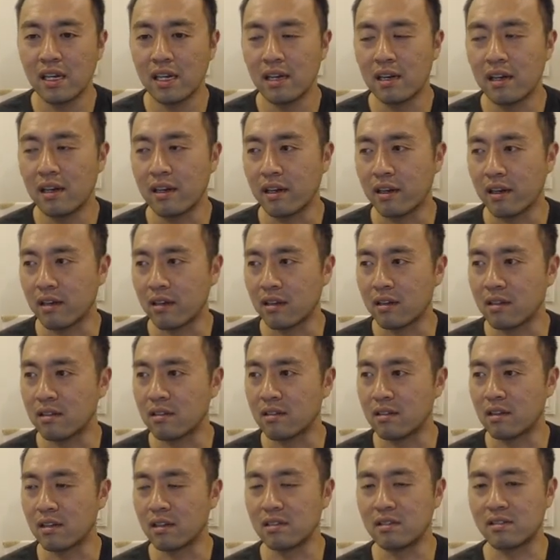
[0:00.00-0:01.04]
and
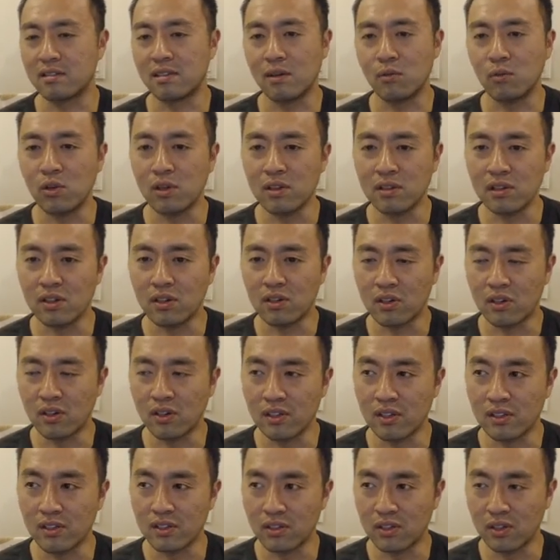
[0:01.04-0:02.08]
Sam Walton
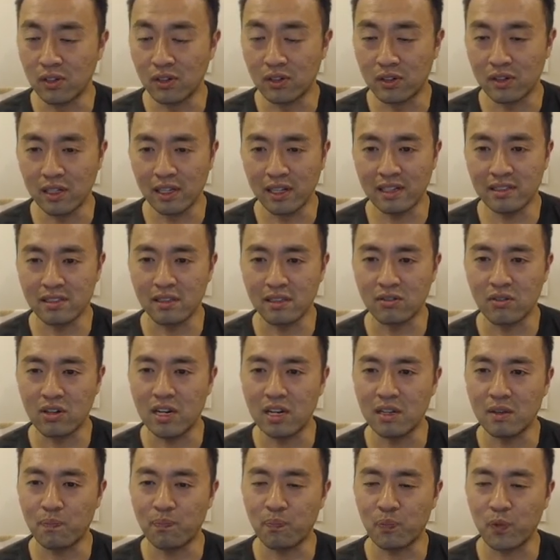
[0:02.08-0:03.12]
learned a lesson,
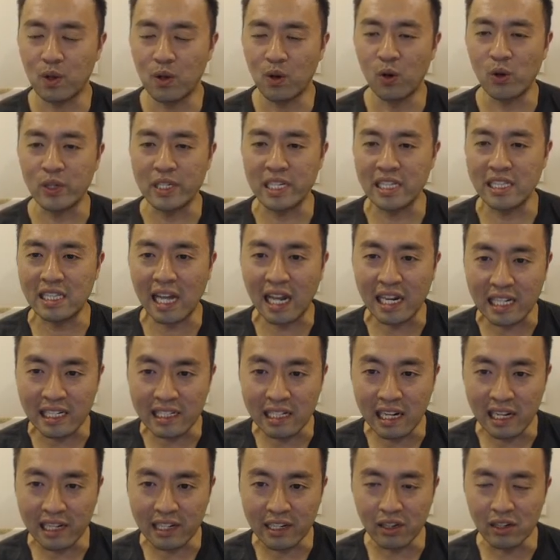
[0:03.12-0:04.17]
right? Only a
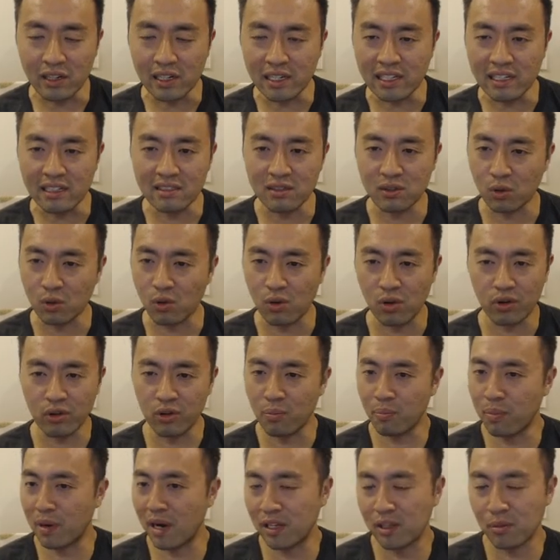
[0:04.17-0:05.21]
99-year lease, or you
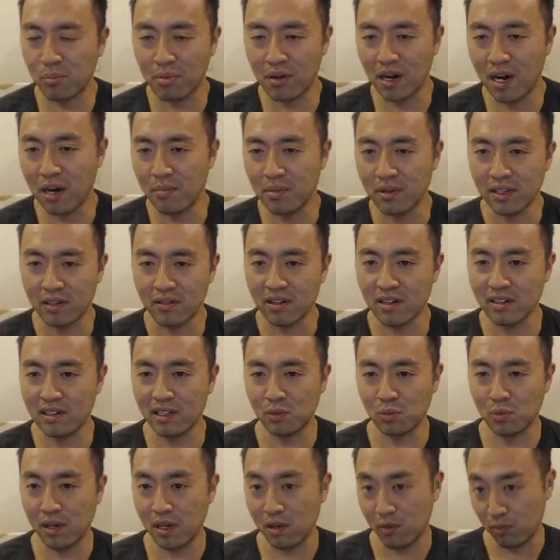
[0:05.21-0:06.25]
buy the property, right?
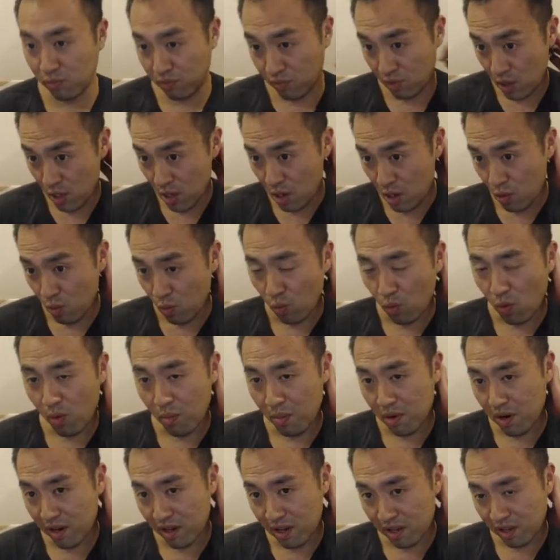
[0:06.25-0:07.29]
That's why
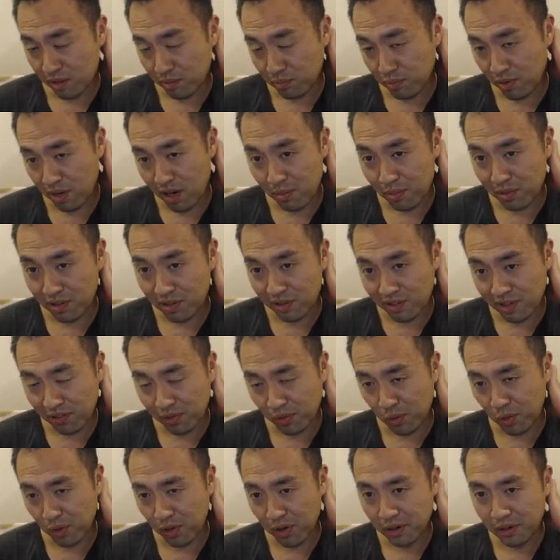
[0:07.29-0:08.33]
Walmart has properties
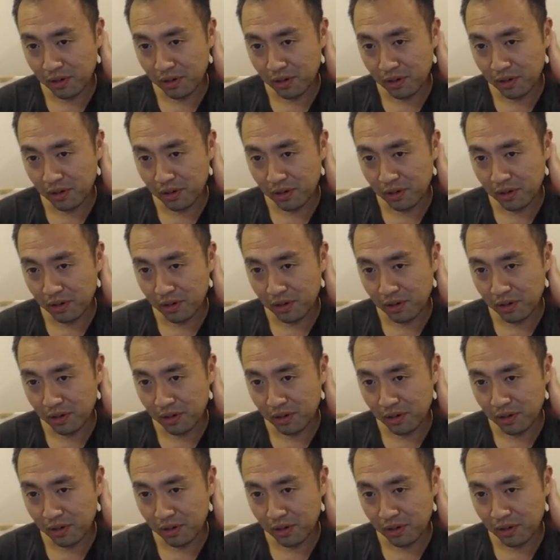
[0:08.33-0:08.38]
everywhere.